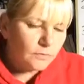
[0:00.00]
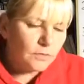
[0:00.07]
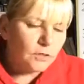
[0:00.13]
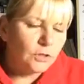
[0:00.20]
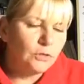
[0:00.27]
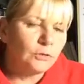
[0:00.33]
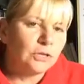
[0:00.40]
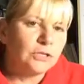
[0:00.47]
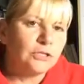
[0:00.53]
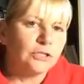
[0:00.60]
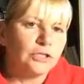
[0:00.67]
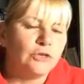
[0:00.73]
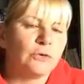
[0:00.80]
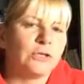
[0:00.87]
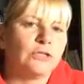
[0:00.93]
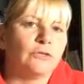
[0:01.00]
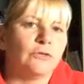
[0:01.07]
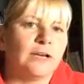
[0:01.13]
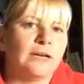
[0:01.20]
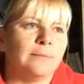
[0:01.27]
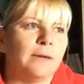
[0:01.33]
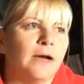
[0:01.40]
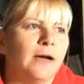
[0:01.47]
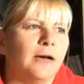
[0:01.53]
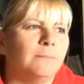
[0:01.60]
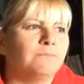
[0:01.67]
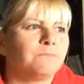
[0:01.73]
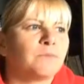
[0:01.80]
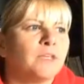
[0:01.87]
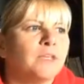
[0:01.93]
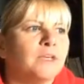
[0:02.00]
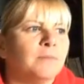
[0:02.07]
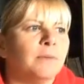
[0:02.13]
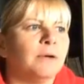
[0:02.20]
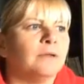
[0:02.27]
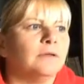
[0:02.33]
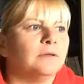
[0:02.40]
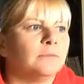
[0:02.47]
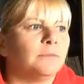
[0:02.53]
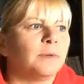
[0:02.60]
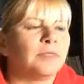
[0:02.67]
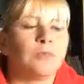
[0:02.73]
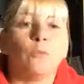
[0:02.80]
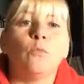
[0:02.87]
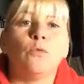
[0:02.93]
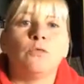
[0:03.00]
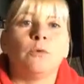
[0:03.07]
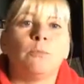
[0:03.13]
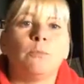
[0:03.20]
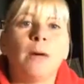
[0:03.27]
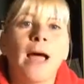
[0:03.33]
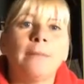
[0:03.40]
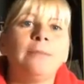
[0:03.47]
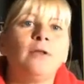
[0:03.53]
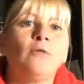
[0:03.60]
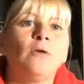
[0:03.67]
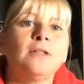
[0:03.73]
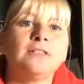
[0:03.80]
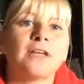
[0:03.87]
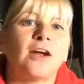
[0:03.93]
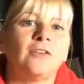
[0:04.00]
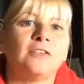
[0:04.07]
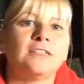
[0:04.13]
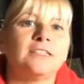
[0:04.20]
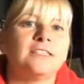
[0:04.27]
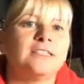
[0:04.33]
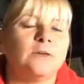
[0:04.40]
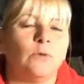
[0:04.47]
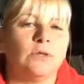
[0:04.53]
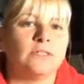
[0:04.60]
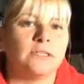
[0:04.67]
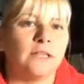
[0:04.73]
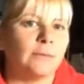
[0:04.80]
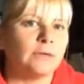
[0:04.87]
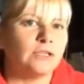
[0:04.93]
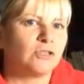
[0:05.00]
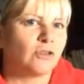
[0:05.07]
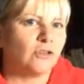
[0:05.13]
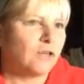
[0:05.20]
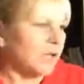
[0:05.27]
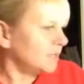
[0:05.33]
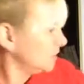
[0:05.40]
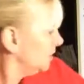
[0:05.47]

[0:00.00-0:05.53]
you can you can donate them. Um, but but the the popular ones are the Disney ones, and let me show you guys